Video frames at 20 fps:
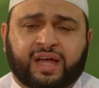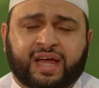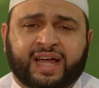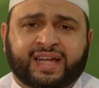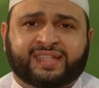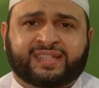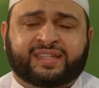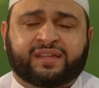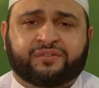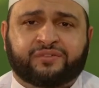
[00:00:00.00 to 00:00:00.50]

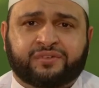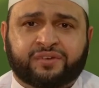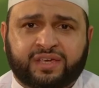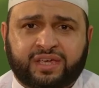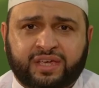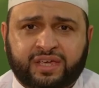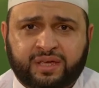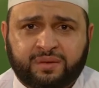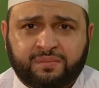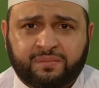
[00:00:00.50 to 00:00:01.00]

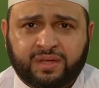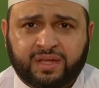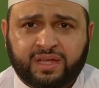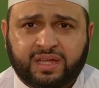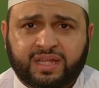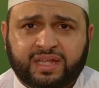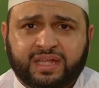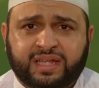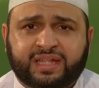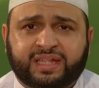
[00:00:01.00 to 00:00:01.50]
At-Tafkhim,
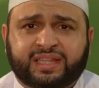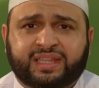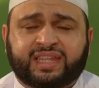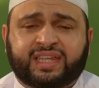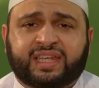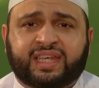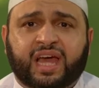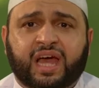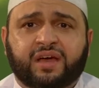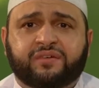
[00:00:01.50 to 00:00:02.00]

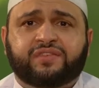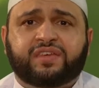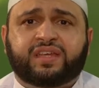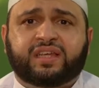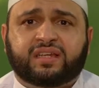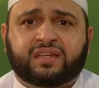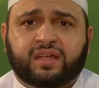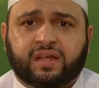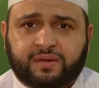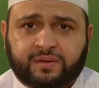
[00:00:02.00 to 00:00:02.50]
the heavy
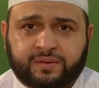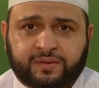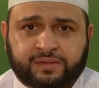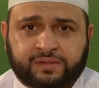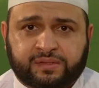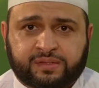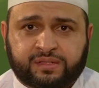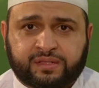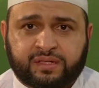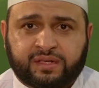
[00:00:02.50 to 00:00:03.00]

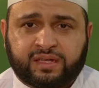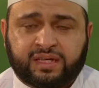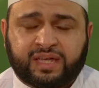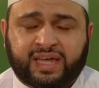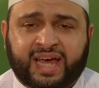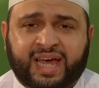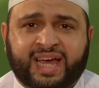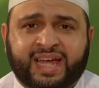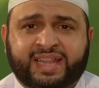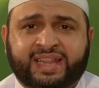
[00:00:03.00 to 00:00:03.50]
letters,
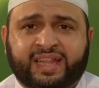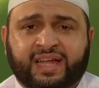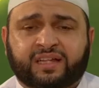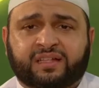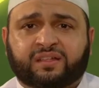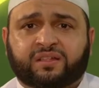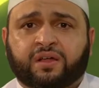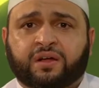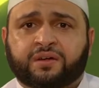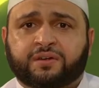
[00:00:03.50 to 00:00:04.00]
and
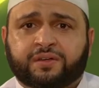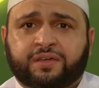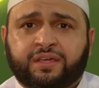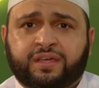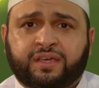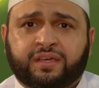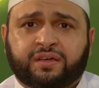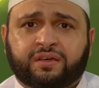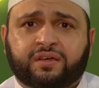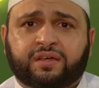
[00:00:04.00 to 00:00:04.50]

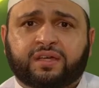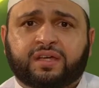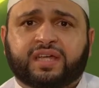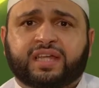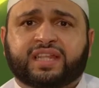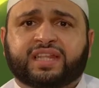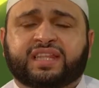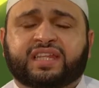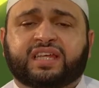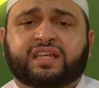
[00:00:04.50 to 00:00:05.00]
At-Tarqiq,
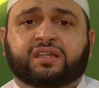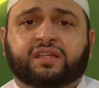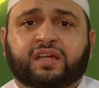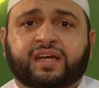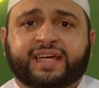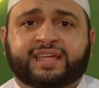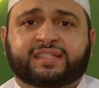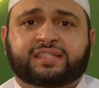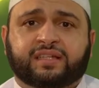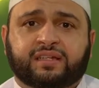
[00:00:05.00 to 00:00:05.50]
the
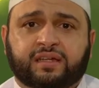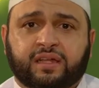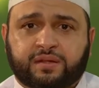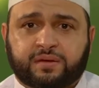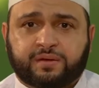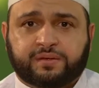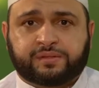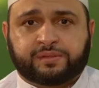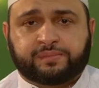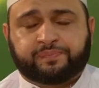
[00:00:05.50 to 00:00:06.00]
light
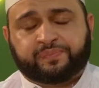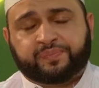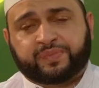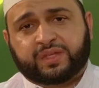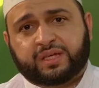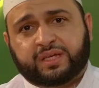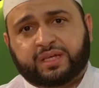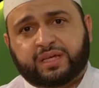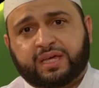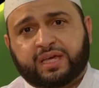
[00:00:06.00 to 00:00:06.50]
letters.
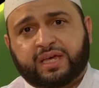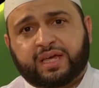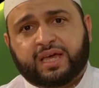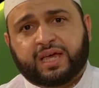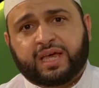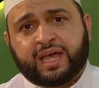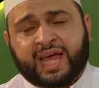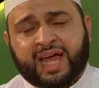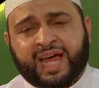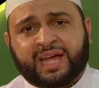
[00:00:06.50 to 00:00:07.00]

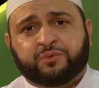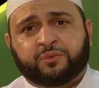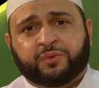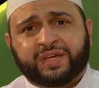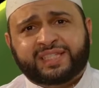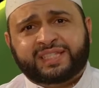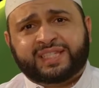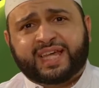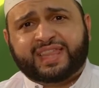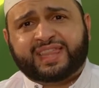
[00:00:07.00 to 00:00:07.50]
And
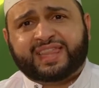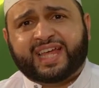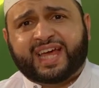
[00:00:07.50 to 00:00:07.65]
we said